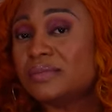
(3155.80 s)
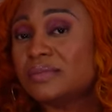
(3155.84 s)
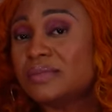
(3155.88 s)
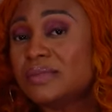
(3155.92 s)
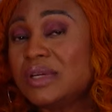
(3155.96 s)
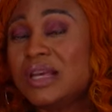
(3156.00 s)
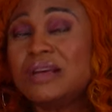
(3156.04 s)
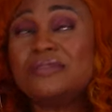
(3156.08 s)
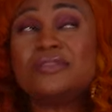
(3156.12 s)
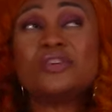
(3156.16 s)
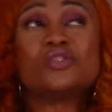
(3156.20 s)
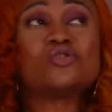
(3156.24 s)

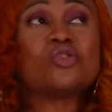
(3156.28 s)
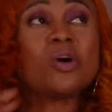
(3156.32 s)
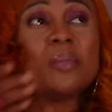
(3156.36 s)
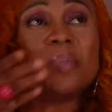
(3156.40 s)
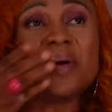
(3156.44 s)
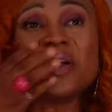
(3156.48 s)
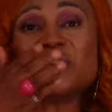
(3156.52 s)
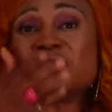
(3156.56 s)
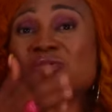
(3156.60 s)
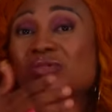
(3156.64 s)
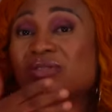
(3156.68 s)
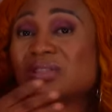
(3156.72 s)
If the
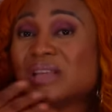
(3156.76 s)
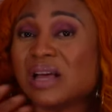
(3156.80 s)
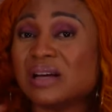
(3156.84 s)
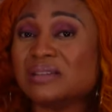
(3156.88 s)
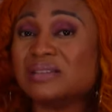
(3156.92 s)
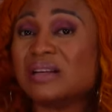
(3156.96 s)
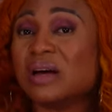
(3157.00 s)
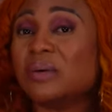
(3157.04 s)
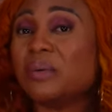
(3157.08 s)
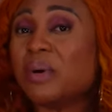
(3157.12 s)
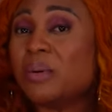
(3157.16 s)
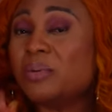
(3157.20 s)
trumpet should sound
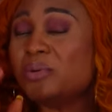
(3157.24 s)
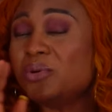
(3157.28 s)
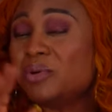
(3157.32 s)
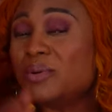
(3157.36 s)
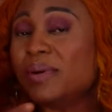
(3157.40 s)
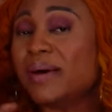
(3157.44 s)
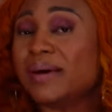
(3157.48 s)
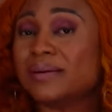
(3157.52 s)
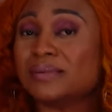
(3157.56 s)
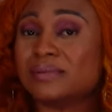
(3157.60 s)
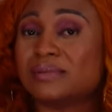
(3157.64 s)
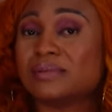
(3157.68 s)
now, where will you
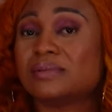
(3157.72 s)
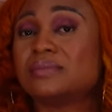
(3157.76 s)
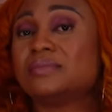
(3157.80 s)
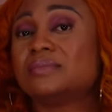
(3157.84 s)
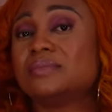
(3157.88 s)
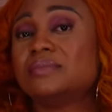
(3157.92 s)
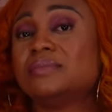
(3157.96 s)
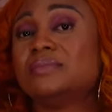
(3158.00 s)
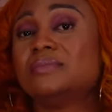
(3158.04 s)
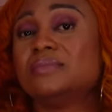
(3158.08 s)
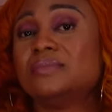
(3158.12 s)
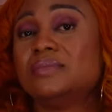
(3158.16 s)
end?
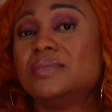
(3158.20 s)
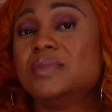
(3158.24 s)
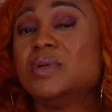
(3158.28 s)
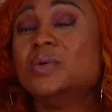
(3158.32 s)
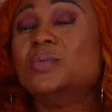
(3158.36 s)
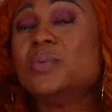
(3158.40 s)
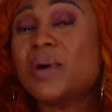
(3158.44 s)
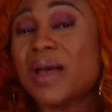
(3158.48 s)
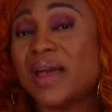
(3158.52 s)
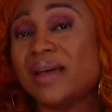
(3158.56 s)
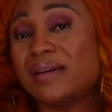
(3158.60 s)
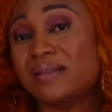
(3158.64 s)

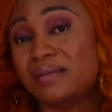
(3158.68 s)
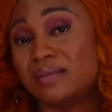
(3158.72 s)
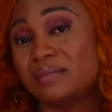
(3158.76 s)
Where?